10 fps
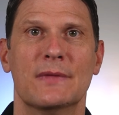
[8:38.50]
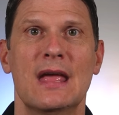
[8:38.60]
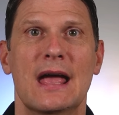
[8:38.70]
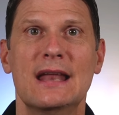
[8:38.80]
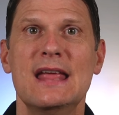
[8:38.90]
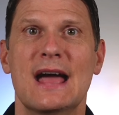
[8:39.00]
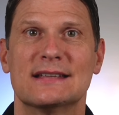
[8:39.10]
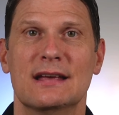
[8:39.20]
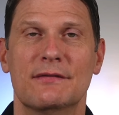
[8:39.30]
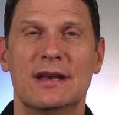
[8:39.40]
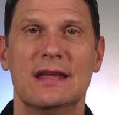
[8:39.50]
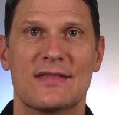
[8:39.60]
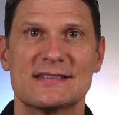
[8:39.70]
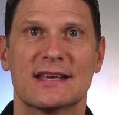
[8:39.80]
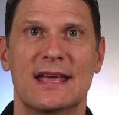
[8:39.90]
Any activity in
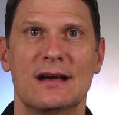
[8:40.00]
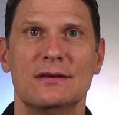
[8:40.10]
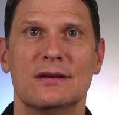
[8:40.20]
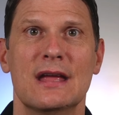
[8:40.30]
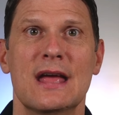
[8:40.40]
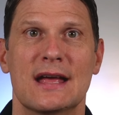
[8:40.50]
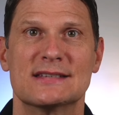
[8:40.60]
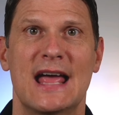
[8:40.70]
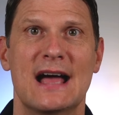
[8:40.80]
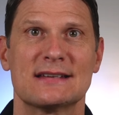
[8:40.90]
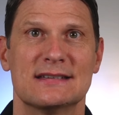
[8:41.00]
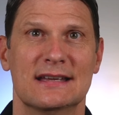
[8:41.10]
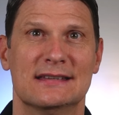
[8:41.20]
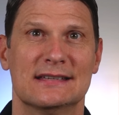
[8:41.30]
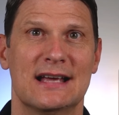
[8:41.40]
this account is taxed
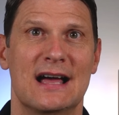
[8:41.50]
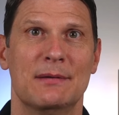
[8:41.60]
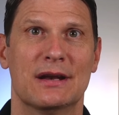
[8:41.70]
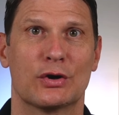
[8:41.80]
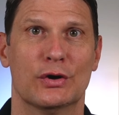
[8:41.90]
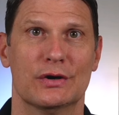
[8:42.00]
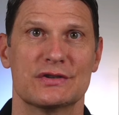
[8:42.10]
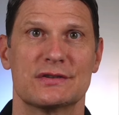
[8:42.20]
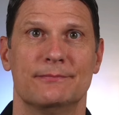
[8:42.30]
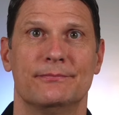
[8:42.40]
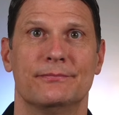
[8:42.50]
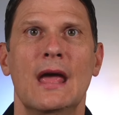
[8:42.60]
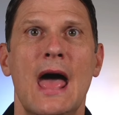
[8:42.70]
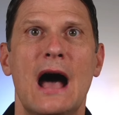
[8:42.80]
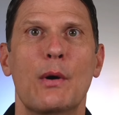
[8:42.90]
at the time it occurs.
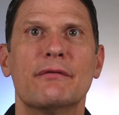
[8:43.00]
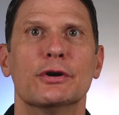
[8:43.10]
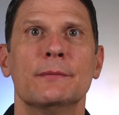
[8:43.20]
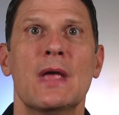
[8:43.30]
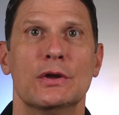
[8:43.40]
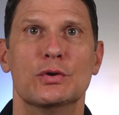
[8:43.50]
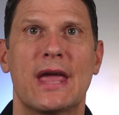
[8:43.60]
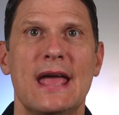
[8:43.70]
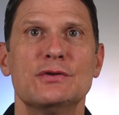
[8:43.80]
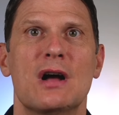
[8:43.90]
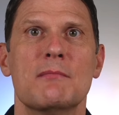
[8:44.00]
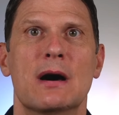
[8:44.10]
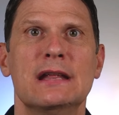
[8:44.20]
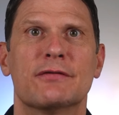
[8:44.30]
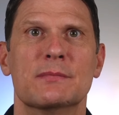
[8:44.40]
However, you can draw
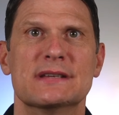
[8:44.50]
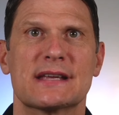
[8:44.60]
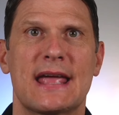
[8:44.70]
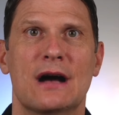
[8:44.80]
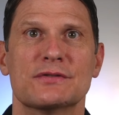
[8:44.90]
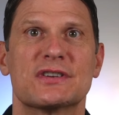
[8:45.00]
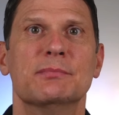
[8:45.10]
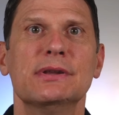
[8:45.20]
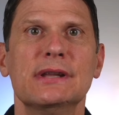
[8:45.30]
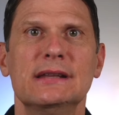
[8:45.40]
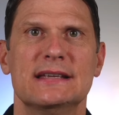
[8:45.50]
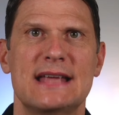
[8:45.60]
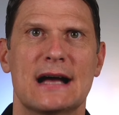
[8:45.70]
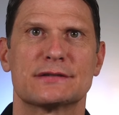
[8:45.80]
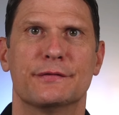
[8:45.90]
money from these accounts completely
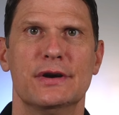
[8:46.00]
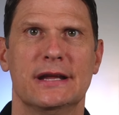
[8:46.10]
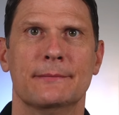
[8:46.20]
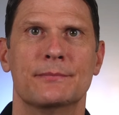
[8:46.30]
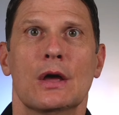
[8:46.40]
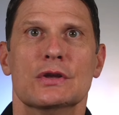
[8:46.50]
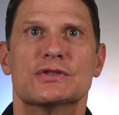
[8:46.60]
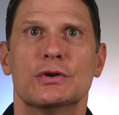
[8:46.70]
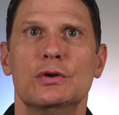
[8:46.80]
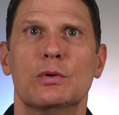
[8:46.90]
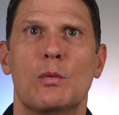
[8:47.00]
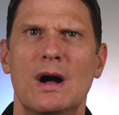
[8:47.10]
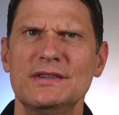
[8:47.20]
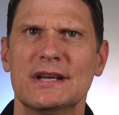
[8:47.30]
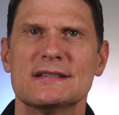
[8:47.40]
tax-free. So you will
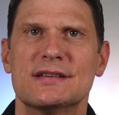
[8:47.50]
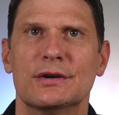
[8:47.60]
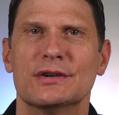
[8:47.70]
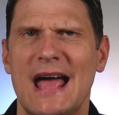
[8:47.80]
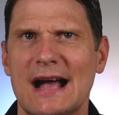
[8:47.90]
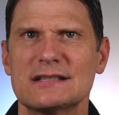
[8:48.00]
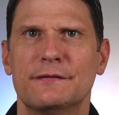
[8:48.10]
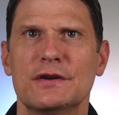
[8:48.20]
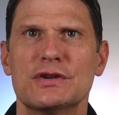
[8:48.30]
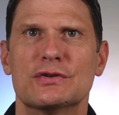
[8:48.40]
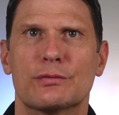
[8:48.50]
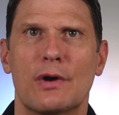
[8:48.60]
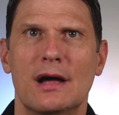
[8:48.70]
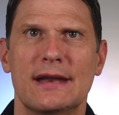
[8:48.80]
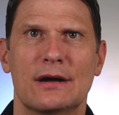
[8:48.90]
want to consider tax-efficient
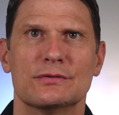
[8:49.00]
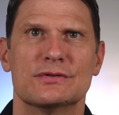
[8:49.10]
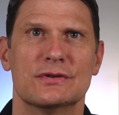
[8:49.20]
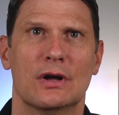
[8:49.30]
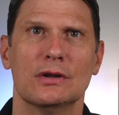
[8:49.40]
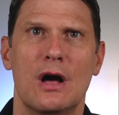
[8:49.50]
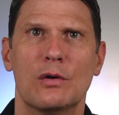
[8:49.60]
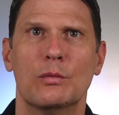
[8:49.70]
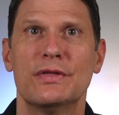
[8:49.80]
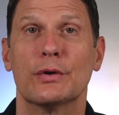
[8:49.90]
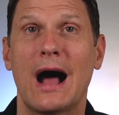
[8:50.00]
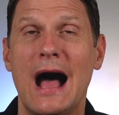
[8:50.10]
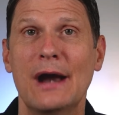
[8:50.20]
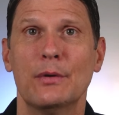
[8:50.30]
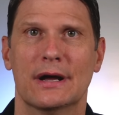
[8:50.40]
drawdowns along with your
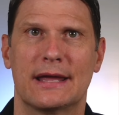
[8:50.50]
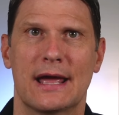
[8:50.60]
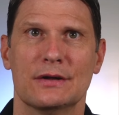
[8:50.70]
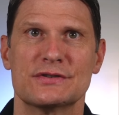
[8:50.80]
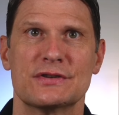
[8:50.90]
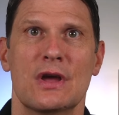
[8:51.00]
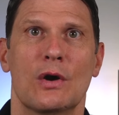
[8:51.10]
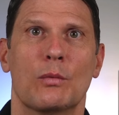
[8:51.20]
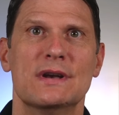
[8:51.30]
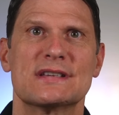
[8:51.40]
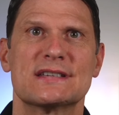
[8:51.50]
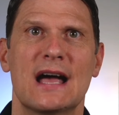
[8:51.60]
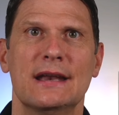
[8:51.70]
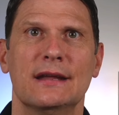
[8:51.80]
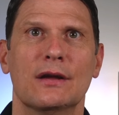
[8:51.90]
IRA accounts when
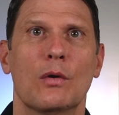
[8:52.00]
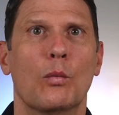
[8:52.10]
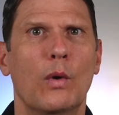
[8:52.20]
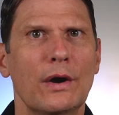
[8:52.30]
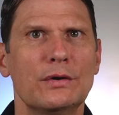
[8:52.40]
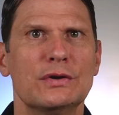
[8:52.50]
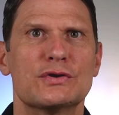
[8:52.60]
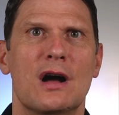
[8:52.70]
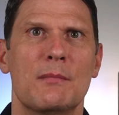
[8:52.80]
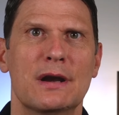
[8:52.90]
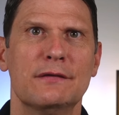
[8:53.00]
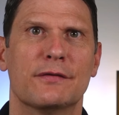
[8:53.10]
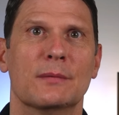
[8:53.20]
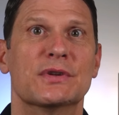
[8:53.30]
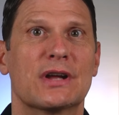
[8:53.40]
deciding where to draw money
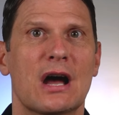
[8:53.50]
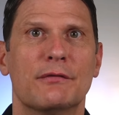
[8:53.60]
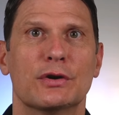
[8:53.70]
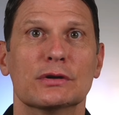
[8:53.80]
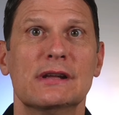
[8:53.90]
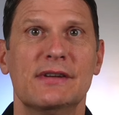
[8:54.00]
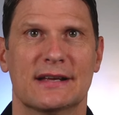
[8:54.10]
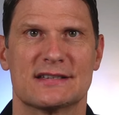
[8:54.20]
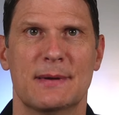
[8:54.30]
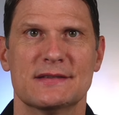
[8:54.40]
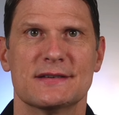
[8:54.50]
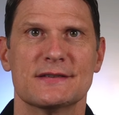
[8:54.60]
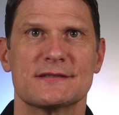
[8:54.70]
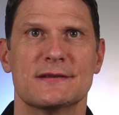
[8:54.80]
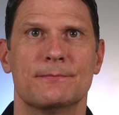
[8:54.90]
from to cover your living
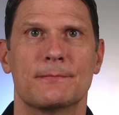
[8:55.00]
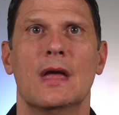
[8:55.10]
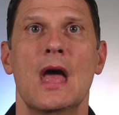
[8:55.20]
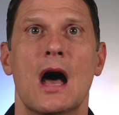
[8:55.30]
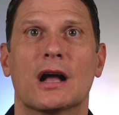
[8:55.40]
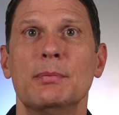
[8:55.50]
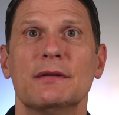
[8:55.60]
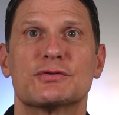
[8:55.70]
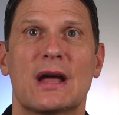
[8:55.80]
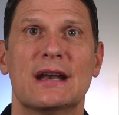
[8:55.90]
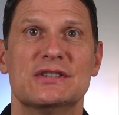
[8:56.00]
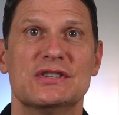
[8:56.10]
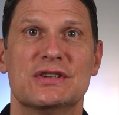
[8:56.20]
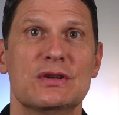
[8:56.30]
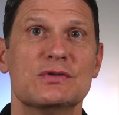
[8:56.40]
expenses. A couple of
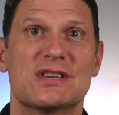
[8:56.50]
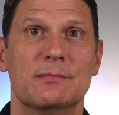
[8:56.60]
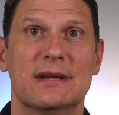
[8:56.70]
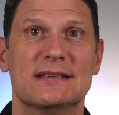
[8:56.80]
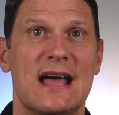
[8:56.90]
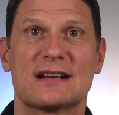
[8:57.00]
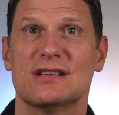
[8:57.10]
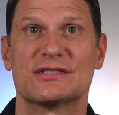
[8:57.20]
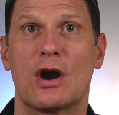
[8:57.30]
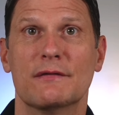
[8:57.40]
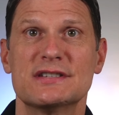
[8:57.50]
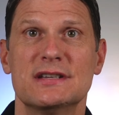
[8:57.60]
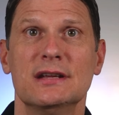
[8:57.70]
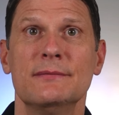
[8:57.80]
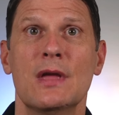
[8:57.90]
strategies to use can be tax loss
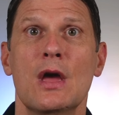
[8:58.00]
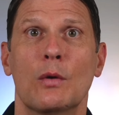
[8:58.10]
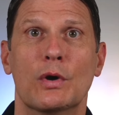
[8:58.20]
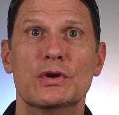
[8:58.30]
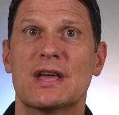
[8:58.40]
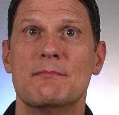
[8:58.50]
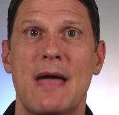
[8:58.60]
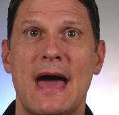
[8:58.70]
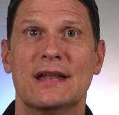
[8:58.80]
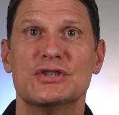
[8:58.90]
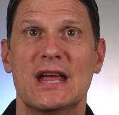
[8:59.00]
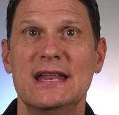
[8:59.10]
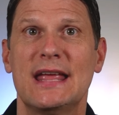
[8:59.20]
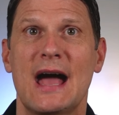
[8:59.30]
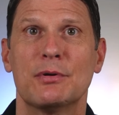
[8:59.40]
harvesting, where you can manage
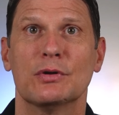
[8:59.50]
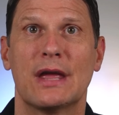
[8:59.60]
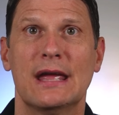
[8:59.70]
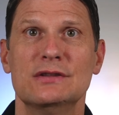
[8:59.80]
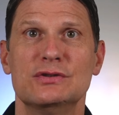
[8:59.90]
any capital gains you